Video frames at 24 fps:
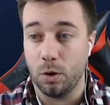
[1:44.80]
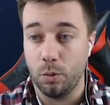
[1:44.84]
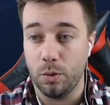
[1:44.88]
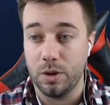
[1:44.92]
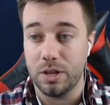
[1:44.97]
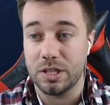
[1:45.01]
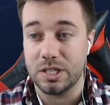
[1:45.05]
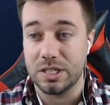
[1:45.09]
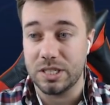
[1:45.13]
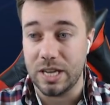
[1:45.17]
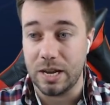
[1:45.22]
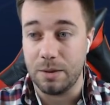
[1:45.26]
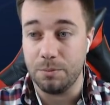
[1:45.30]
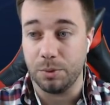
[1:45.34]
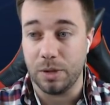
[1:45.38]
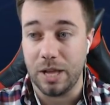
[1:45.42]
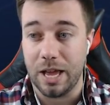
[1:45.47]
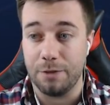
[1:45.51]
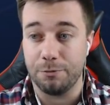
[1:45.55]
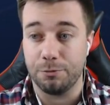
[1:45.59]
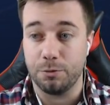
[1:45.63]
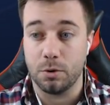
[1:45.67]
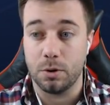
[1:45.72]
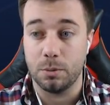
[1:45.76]
with same
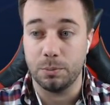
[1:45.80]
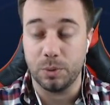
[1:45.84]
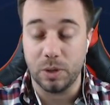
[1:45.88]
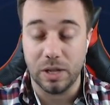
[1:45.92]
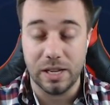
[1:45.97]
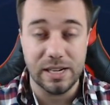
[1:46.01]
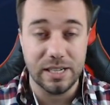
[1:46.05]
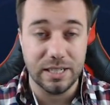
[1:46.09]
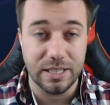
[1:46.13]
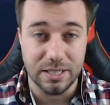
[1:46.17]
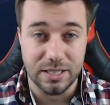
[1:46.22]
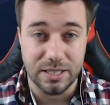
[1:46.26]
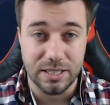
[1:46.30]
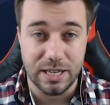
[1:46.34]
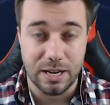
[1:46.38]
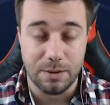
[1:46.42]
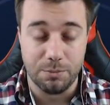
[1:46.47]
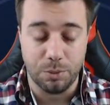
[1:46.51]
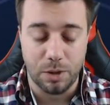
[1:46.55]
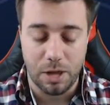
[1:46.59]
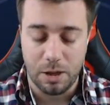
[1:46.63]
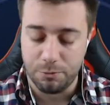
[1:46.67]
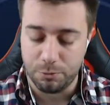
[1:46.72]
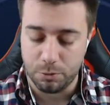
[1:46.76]
platform, play against same
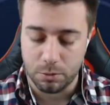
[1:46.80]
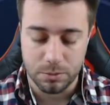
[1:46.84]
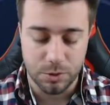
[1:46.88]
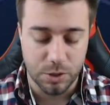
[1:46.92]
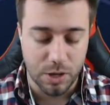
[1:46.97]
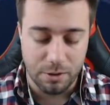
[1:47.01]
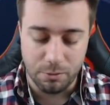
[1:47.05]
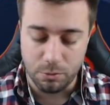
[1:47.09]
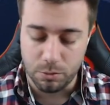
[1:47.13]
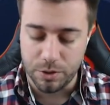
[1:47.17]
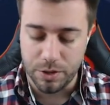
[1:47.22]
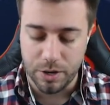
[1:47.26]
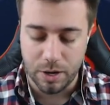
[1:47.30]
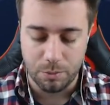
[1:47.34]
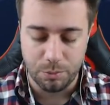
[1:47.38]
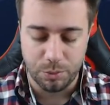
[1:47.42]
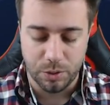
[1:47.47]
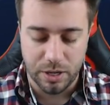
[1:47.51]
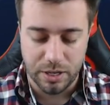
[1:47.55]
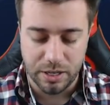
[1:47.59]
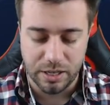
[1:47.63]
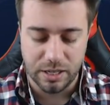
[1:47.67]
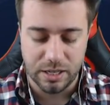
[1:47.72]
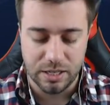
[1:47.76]
platform. So everyone that I'm
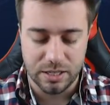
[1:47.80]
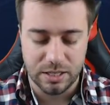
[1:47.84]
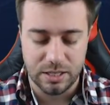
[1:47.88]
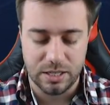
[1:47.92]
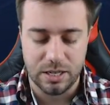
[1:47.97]
playing against